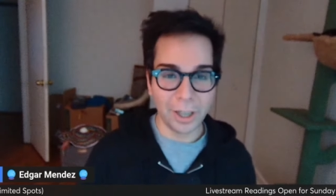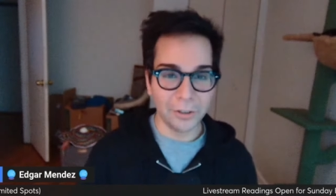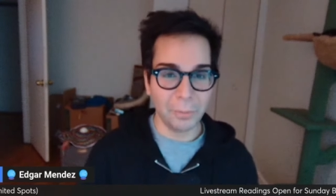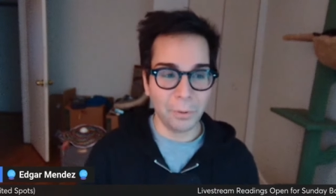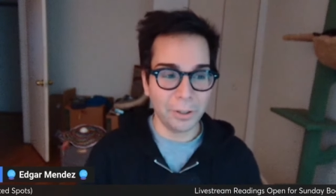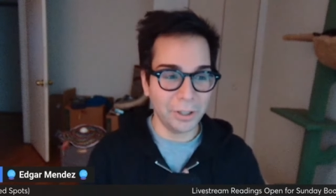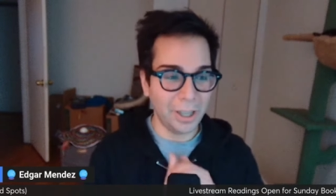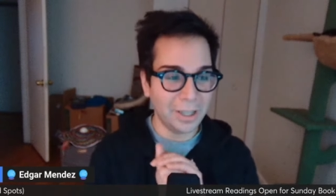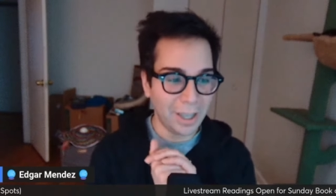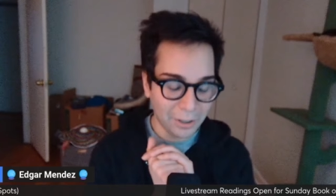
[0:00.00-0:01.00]
on to a person you
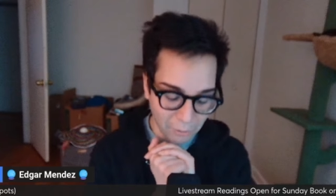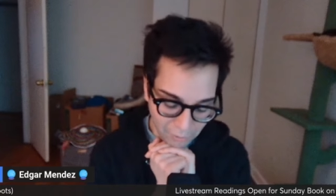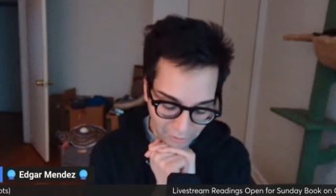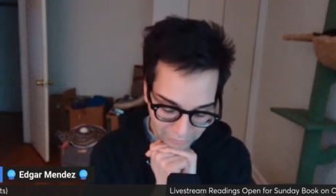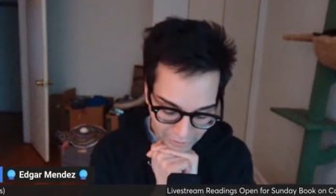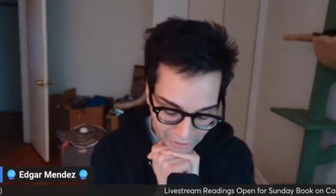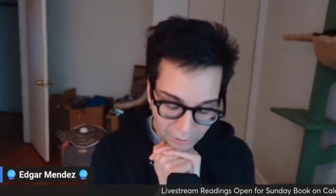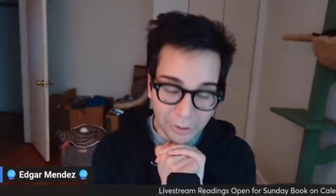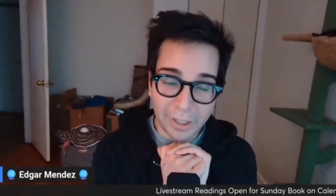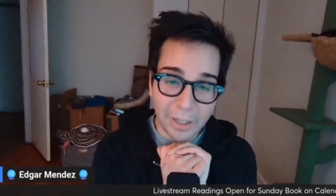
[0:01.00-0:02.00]
need to let go of
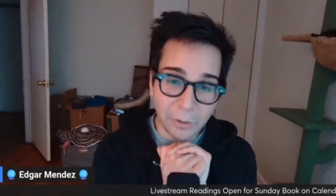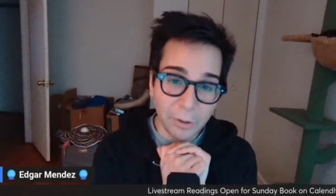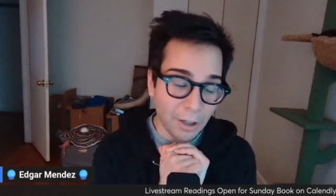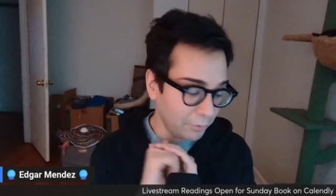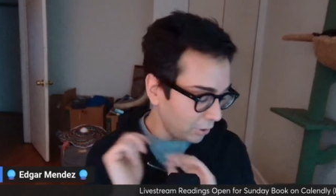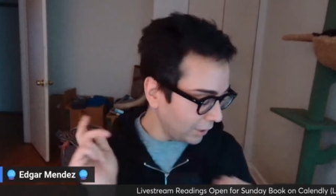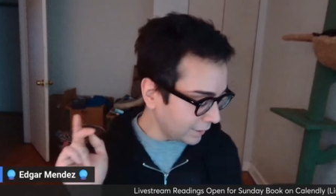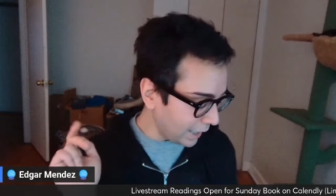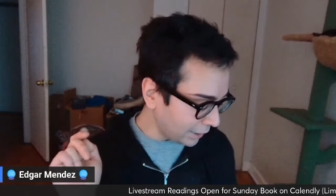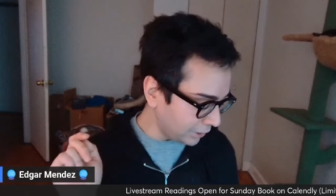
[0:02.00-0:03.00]
know that they do love you
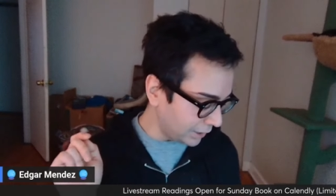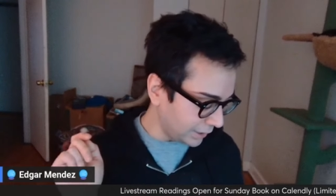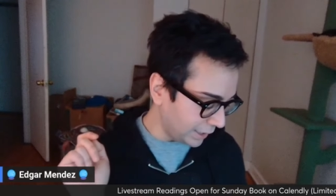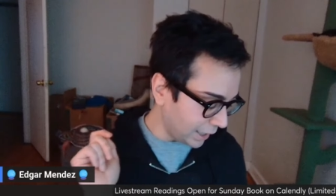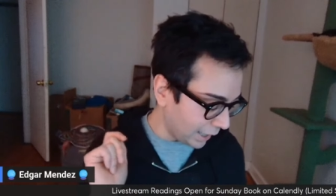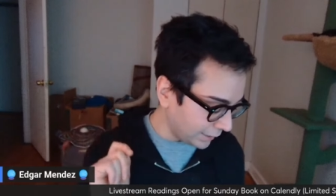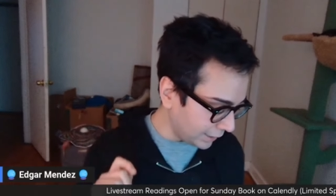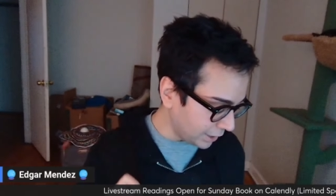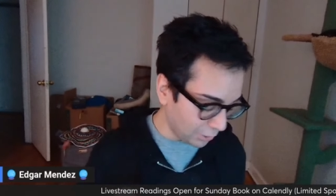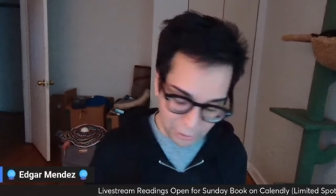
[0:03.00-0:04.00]
let's actually see i
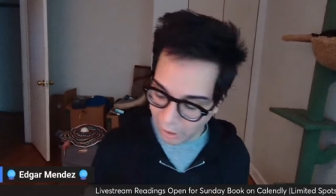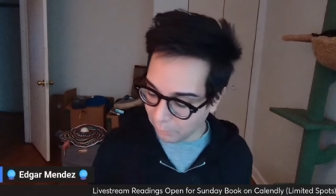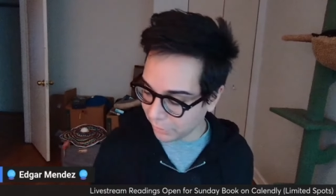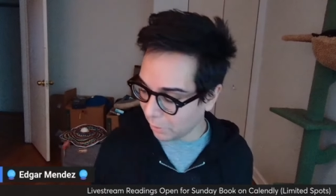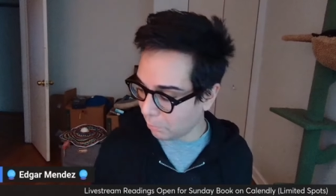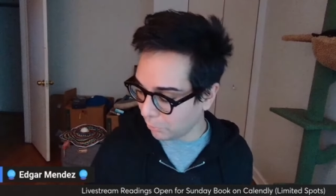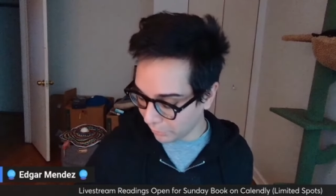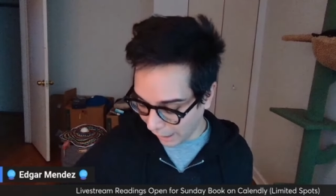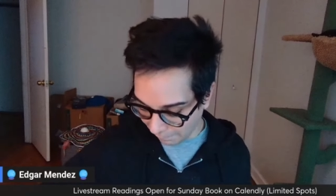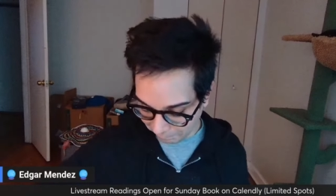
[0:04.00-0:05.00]
did tell you i was going to pull
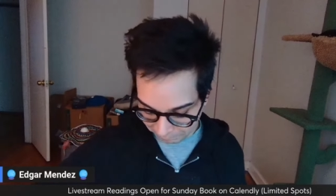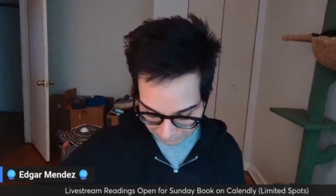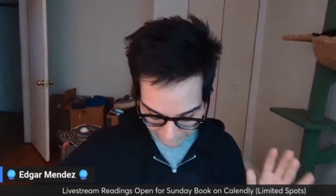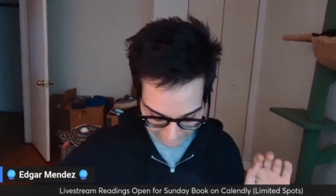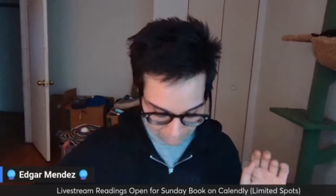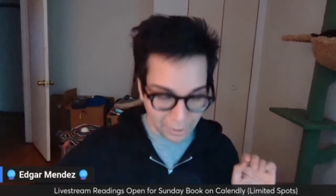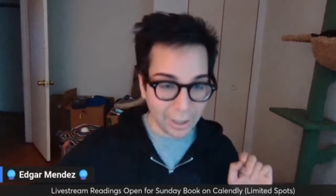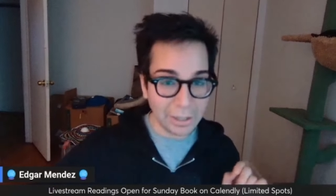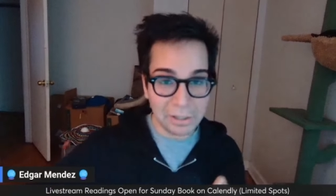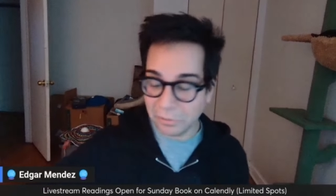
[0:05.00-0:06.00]
that mm, i'm not
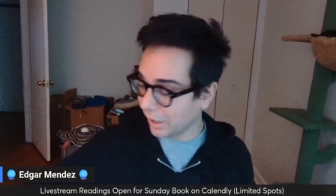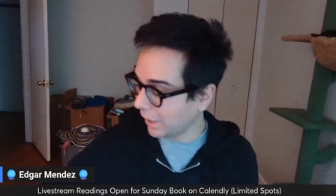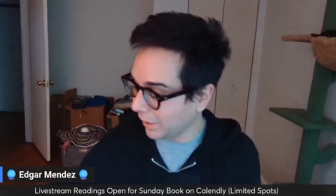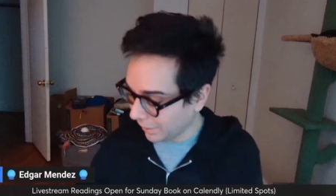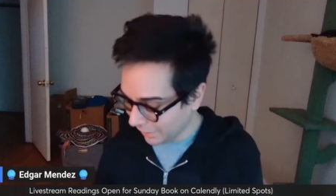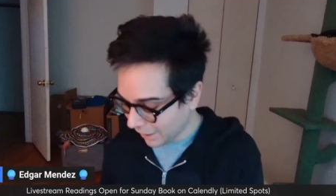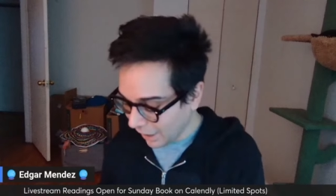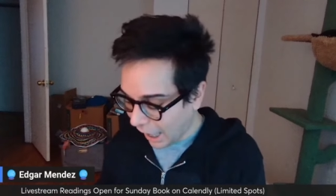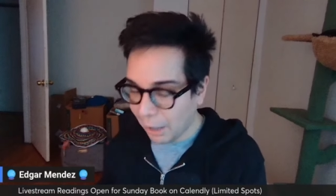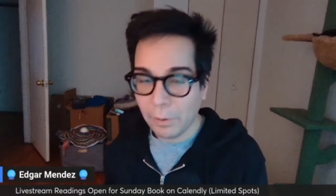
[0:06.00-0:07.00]
going to leave you hanging
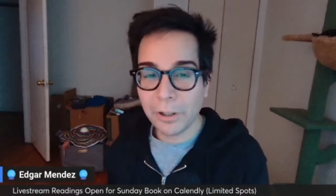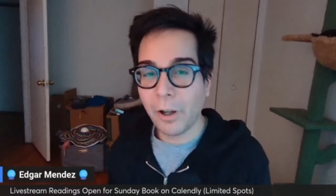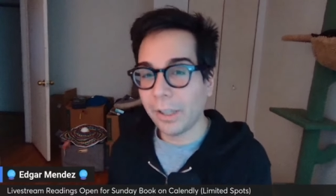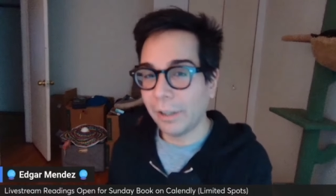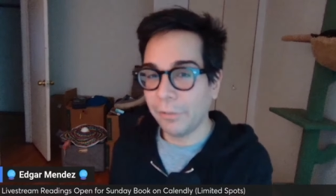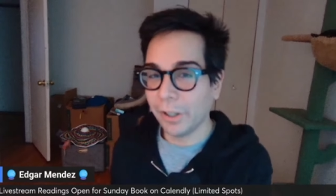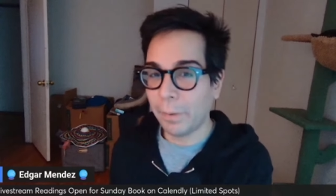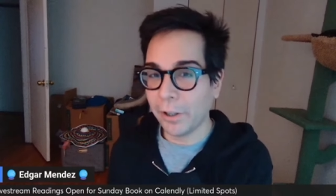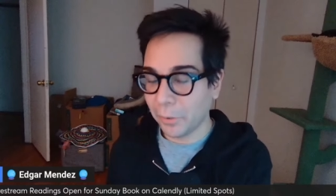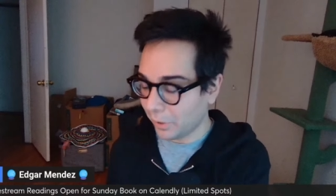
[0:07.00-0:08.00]
i want to know how they feel
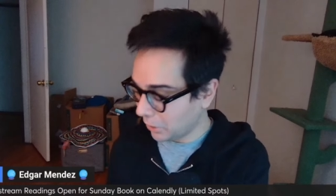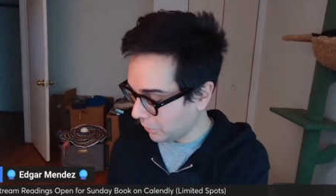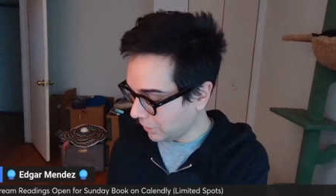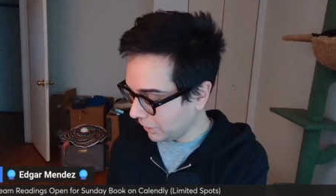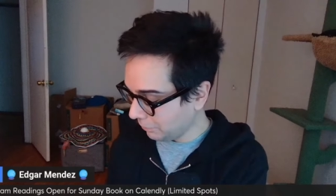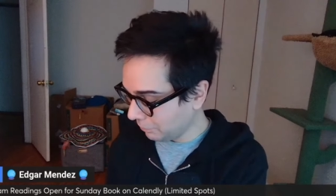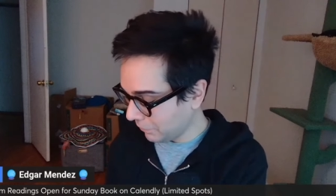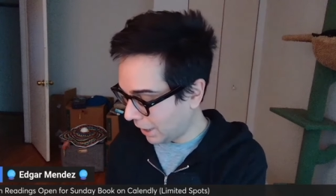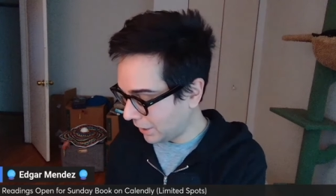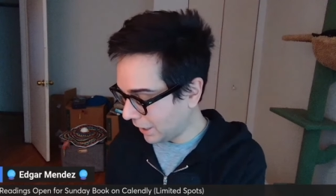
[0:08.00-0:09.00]
about you really quickly
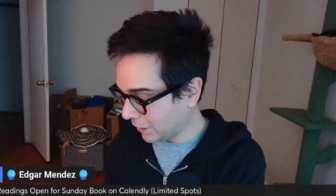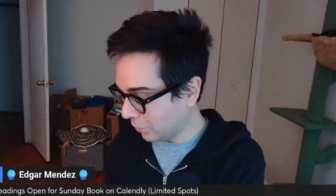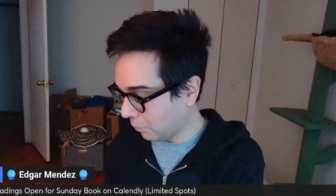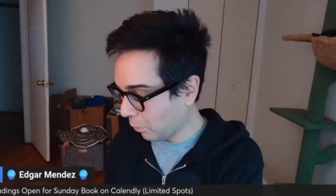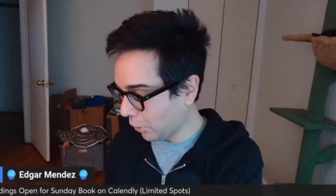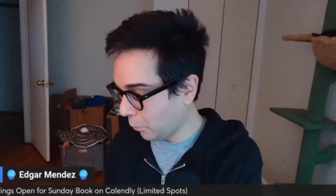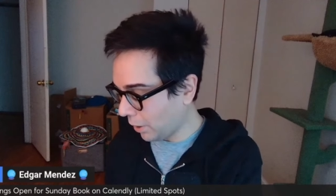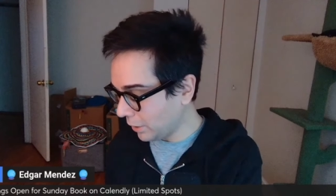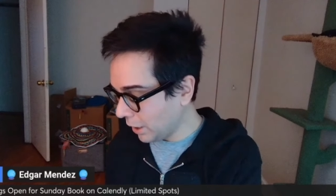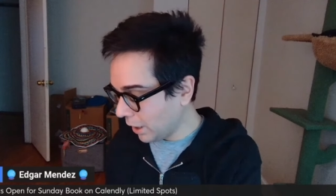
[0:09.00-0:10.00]
I think that's an important one